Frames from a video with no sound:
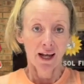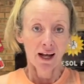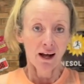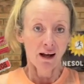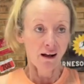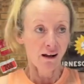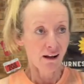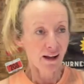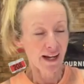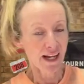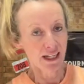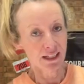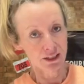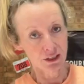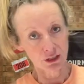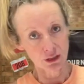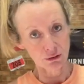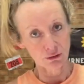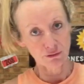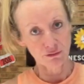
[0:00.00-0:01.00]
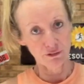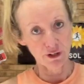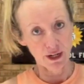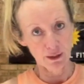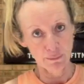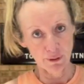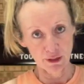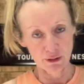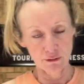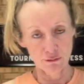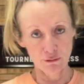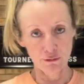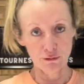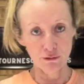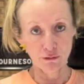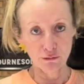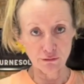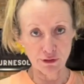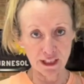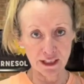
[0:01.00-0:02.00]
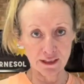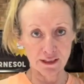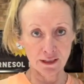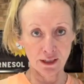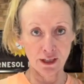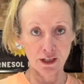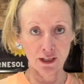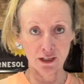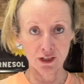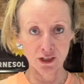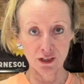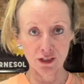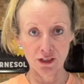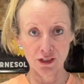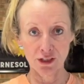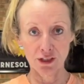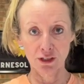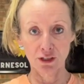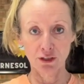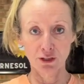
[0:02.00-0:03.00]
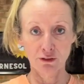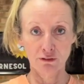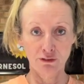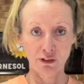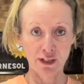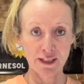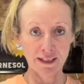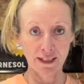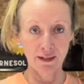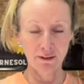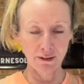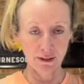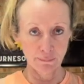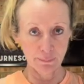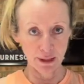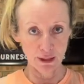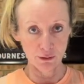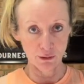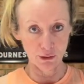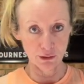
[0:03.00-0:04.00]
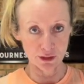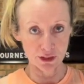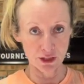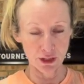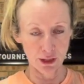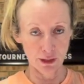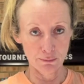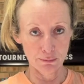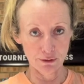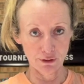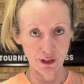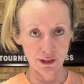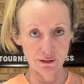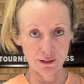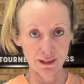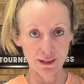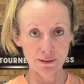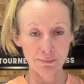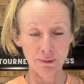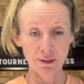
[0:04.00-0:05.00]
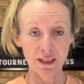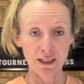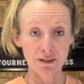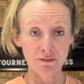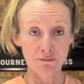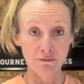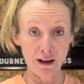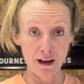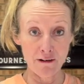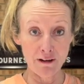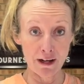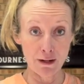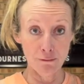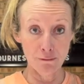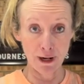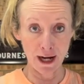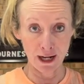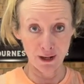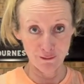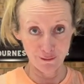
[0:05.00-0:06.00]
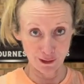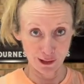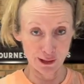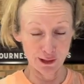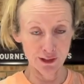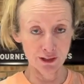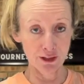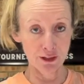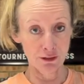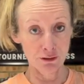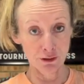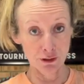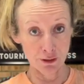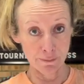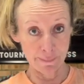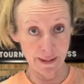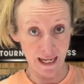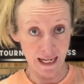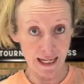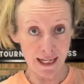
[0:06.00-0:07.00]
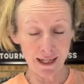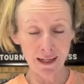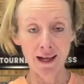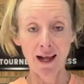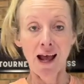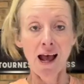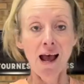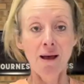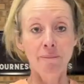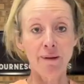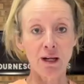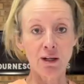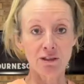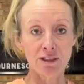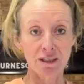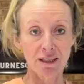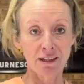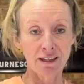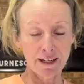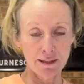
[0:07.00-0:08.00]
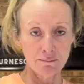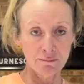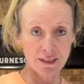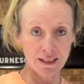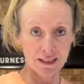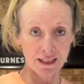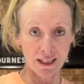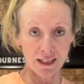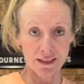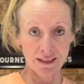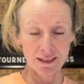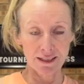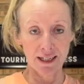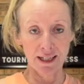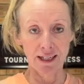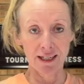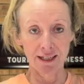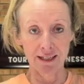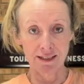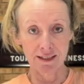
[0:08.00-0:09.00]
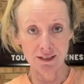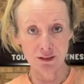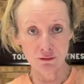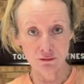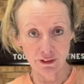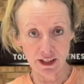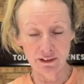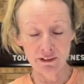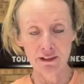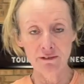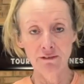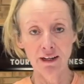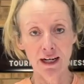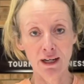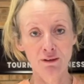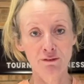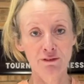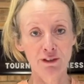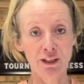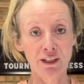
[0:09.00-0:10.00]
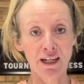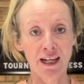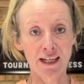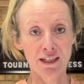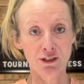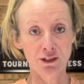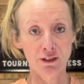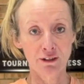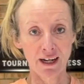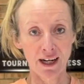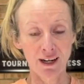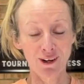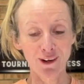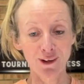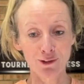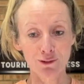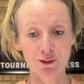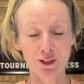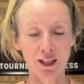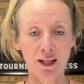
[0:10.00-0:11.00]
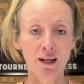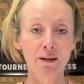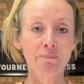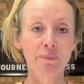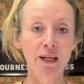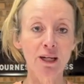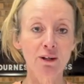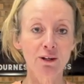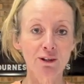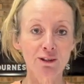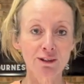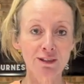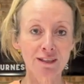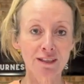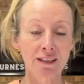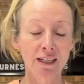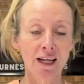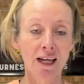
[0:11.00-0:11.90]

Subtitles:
I had to do a fair bit of research to find out about osteoporosis, but it's very relevant to me because I am 60 and it's very relevant as you get older because